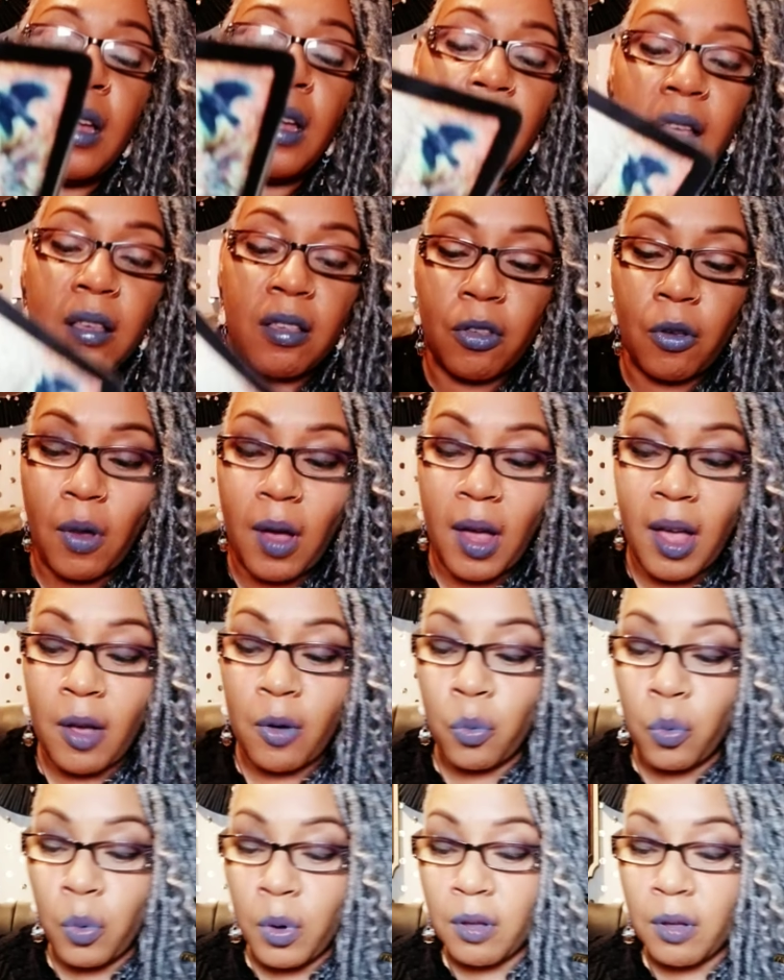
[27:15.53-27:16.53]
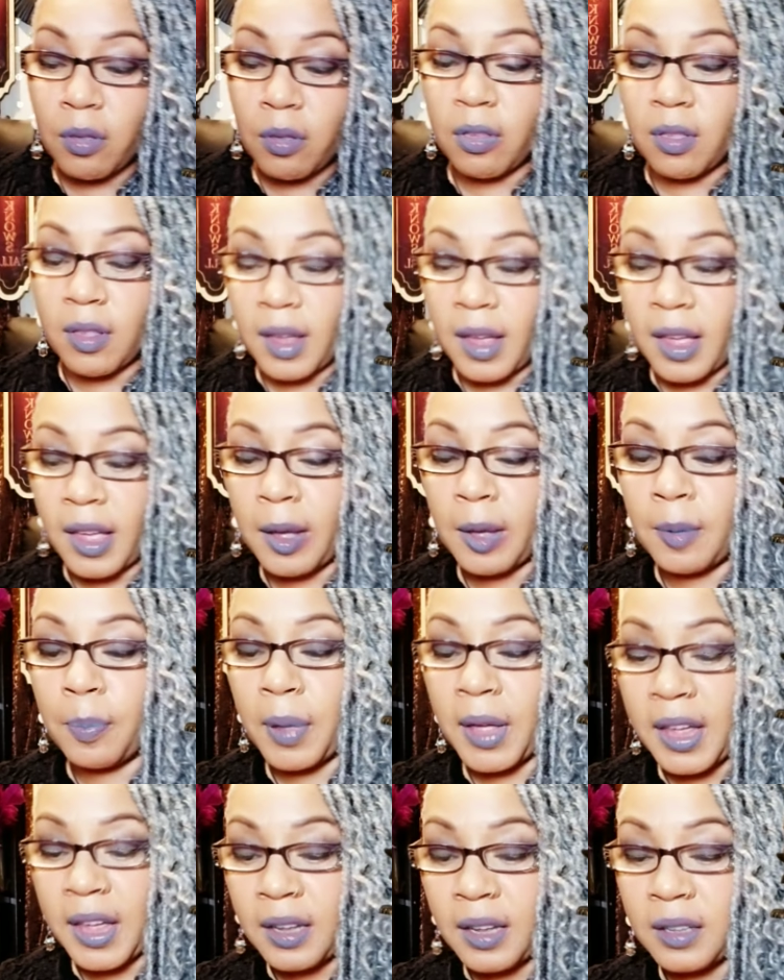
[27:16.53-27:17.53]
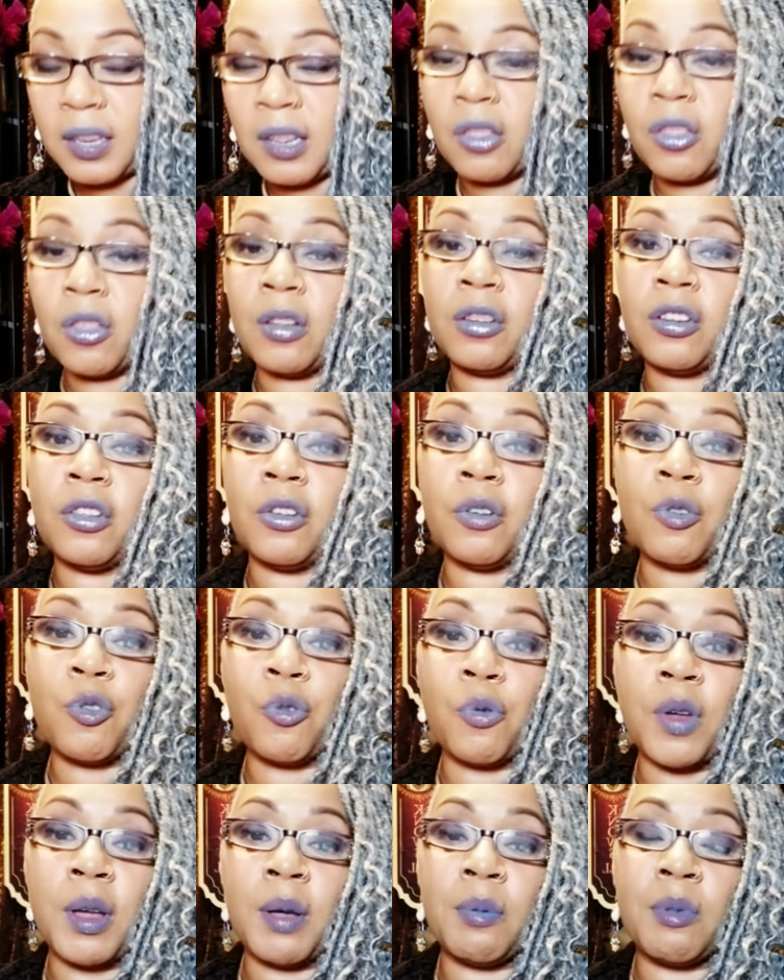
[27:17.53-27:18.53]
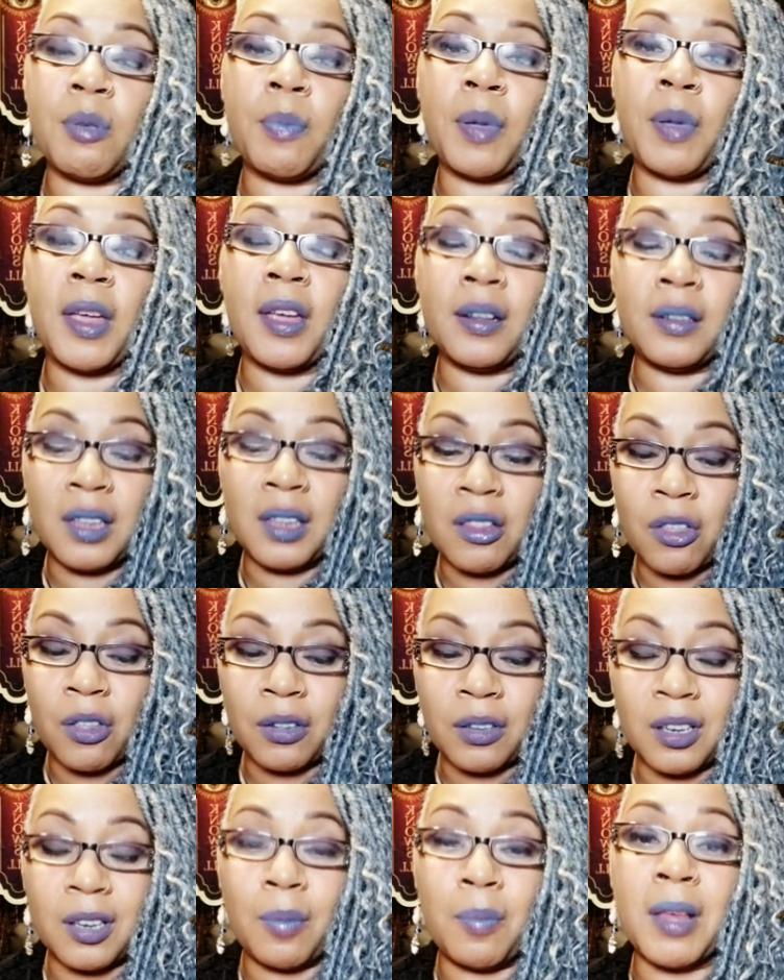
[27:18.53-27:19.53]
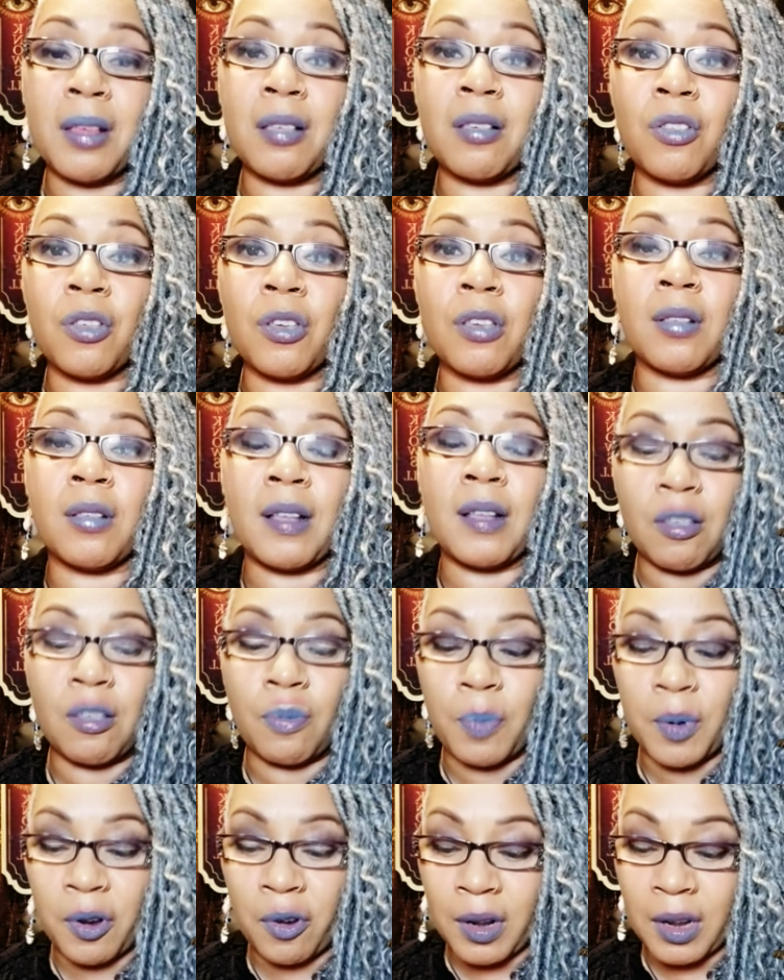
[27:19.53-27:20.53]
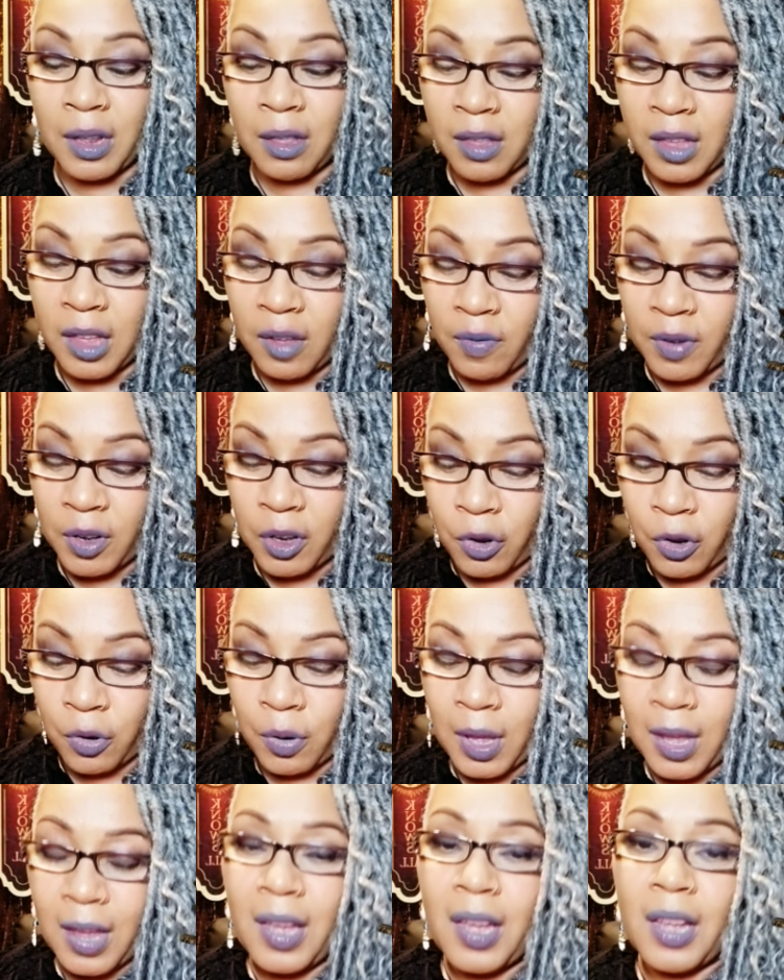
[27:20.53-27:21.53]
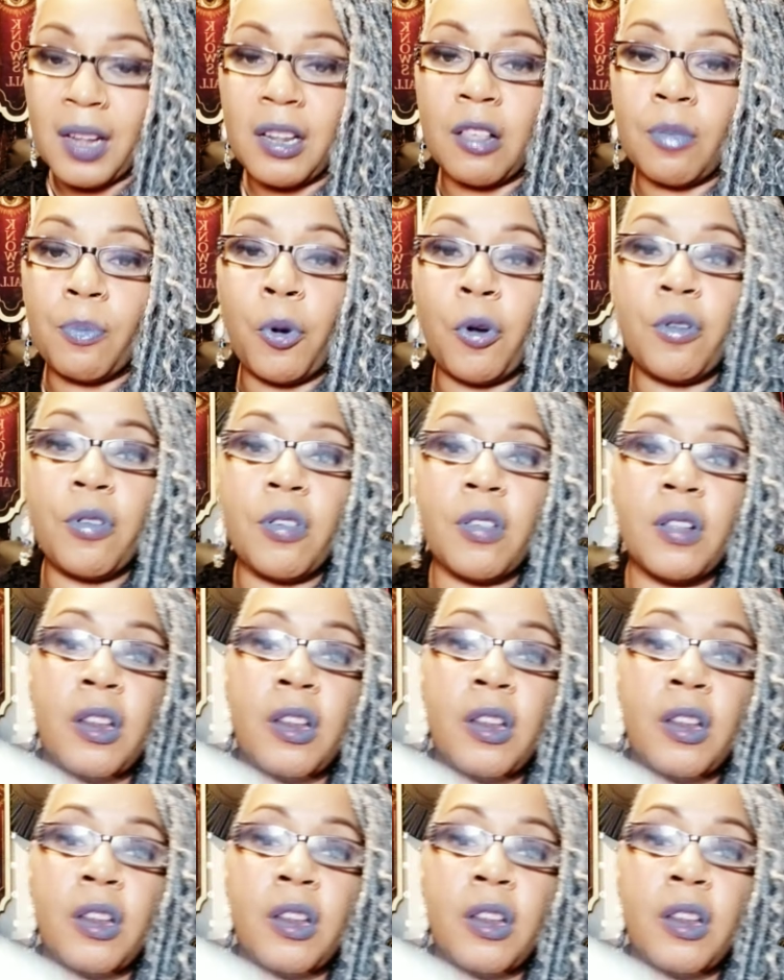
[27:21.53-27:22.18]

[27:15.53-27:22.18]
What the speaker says: So I will say, pay attention to your dreams. Pay attention to the messages that spirit is giving you. This person